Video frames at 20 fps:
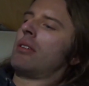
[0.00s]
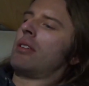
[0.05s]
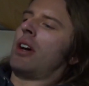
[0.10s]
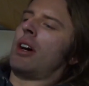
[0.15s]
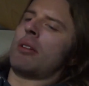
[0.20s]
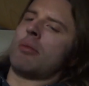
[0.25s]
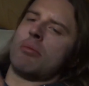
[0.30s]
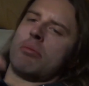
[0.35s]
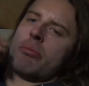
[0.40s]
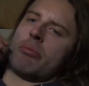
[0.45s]

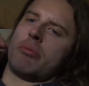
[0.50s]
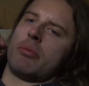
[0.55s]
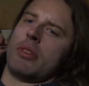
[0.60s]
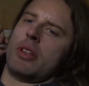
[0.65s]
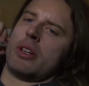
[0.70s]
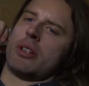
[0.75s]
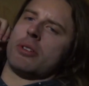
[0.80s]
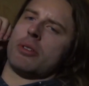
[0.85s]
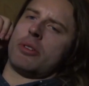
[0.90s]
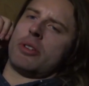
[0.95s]
Not
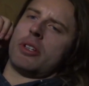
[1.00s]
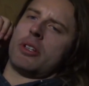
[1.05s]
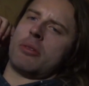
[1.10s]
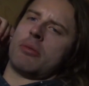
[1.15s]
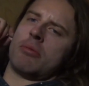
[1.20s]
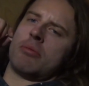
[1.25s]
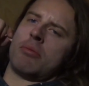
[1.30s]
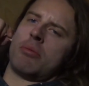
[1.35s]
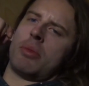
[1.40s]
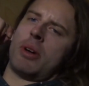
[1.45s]

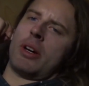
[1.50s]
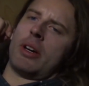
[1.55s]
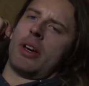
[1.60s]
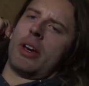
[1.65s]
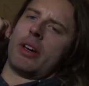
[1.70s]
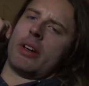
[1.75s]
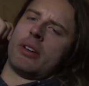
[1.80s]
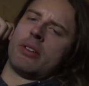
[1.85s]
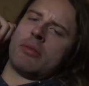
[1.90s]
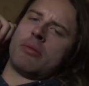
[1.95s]
literally by
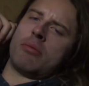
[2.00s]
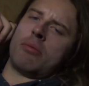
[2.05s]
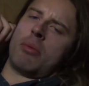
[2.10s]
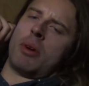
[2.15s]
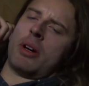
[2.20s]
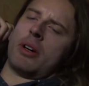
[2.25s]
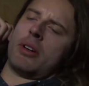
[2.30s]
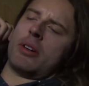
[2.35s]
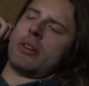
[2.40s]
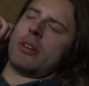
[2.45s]
hanging
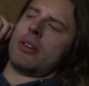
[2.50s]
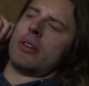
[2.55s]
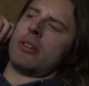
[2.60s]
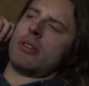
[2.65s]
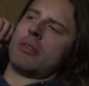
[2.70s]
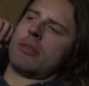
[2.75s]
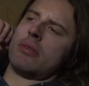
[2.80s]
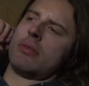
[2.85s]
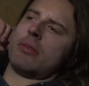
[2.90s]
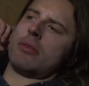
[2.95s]

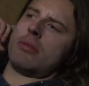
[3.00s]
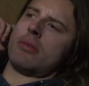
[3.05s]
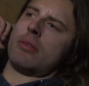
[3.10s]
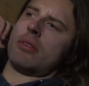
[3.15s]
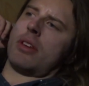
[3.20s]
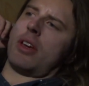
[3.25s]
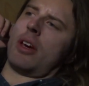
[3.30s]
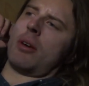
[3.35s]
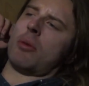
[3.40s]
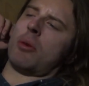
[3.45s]
my
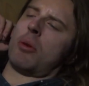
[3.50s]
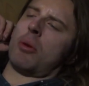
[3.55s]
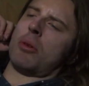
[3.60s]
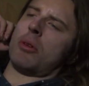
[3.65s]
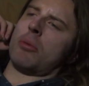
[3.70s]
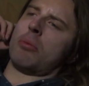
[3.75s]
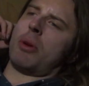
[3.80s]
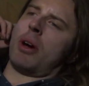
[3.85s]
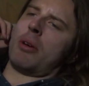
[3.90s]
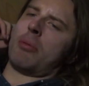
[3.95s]

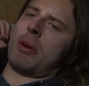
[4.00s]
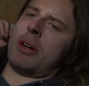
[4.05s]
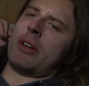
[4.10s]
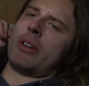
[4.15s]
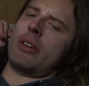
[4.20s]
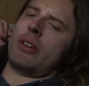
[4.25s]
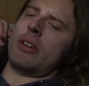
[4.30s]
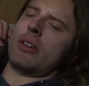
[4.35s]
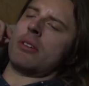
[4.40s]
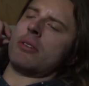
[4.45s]
camcorder by
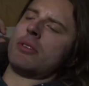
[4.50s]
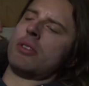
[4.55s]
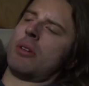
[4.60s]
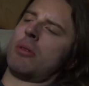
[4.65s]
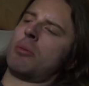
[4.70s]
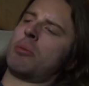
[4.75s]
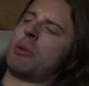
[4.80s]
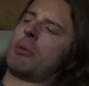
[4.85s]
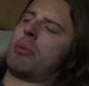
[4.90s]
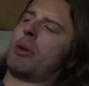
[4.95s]
my ears, that
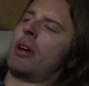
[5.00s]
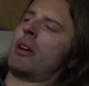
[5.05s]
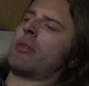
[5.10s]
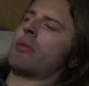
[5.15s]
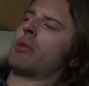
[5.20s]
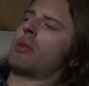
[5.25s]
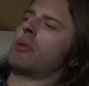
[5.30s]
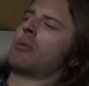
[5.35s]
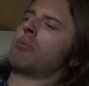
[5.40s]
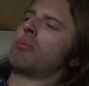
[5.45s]
would be
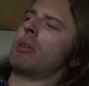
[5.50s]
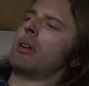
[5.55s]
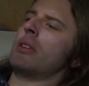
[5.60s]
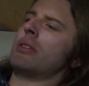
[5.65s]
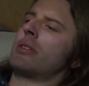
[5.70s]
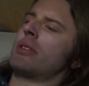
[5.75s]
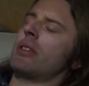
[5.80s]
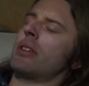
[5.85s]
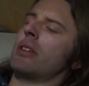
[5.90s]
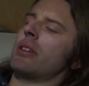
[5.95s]
painful,
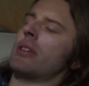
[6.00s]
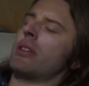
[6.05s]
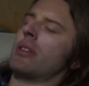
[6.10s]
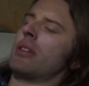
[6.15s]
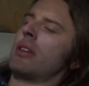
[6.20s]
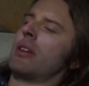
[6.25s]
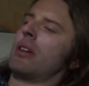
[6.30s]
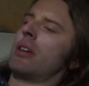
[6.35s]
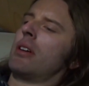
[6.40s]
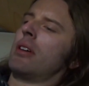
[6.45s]
but
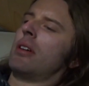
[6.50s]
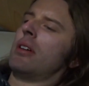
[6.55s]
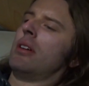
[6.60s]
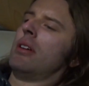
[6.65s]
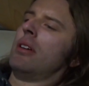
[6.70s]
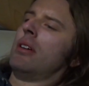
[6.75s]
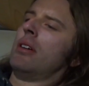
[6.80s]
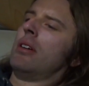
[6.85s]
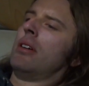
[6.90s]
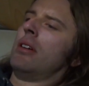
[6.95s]

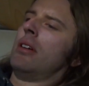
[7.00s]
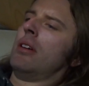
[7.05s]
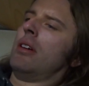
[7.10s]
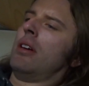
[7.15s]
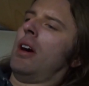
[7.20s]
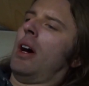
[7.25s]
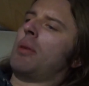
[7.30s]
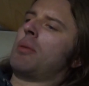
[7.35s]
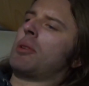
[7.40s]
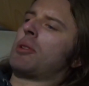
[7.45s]

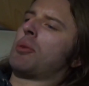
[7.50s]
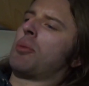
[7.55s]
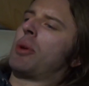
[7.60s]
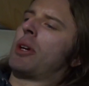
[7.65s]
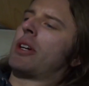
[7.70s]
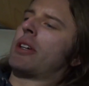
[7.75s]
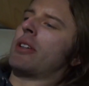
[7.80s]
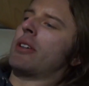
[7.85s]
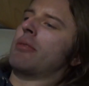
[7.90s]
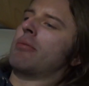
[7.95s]
I'm just
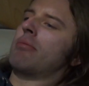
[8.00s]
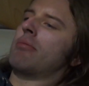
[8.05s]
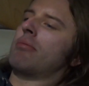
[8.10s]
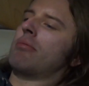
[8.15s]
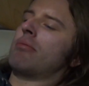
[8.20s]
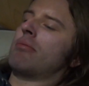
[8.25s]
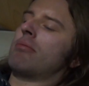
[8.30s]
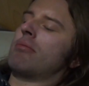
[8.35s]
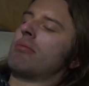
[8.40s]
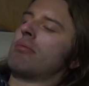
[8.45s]
winging it.
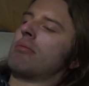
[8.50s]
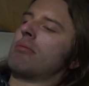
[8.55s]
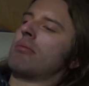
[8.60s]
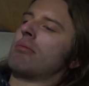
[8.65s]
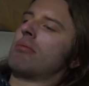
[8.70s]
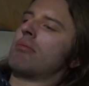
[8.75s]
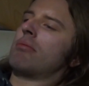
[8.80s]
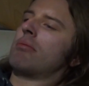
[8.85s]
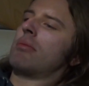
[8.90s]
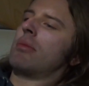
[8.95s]

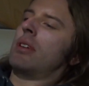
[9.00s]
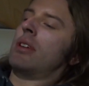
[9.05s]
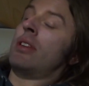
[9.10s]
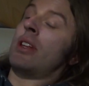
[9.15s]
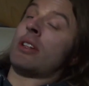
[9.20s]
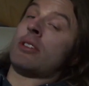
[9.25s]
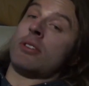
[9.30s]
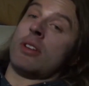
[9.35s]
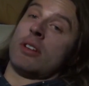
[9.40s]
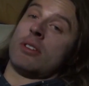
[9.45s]
And
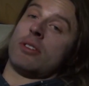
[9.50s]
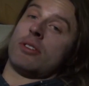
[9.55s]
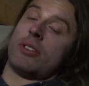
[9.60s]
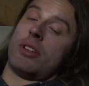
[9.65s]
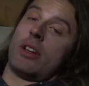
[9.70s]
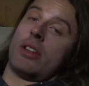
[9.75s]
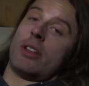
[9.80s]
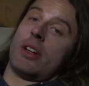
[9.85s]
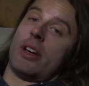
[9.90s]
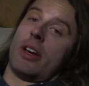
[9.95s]
that's not to
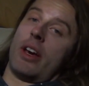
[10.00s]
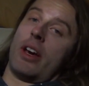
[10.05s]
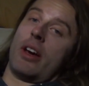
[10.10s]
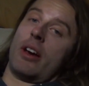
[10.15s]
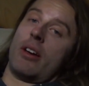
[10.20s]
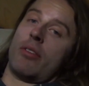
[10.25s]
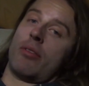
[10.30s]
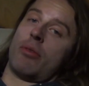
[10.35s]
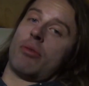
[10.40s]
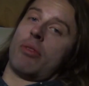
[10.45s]
say that I
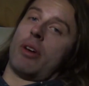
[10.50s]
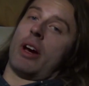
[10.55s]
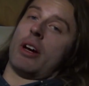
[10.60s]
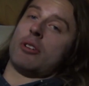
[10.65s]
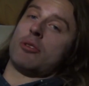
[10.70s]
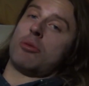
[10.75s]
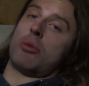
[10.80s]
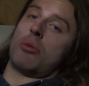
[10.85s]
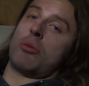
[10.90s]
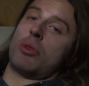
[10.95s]
have
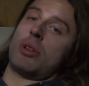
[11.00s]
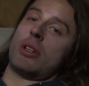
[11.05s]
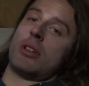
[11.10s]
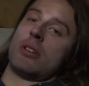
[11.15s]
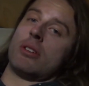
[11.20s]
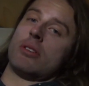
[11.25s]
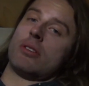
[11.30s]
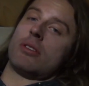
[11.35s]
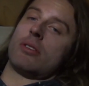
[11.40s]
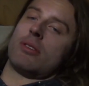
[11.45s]
actual
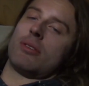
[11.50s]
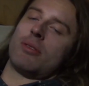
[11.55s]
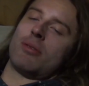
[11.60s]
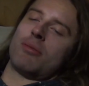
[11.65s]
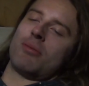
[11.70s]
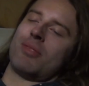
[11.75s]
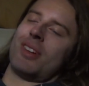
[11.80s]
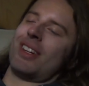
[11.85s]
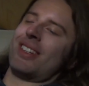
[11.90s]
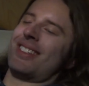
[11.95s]
wings.
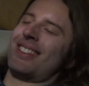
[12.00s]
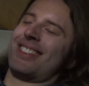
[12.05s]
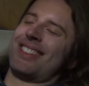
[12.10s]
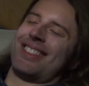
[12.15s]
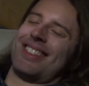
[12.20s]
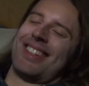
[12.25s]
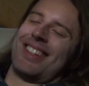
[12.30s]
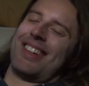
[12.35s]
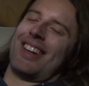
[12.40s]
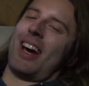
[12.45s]

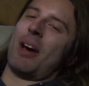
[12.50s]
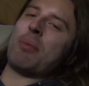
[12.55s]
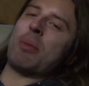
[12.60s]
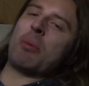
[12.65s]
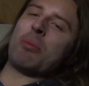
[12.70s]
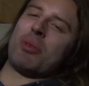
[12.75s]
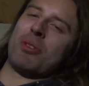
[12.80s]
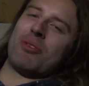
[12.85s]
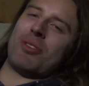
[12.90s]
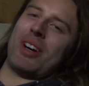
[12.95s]
I'm
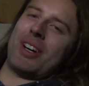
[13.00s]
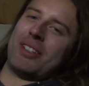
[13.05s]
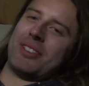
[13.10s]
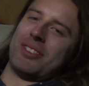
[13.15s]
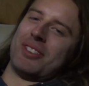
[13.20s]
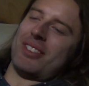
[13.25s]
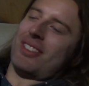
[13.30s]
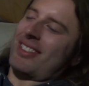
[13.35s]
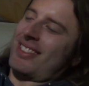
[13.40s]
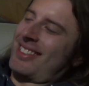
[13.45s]

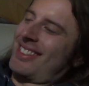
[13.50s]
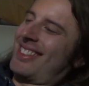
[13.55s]
improvising.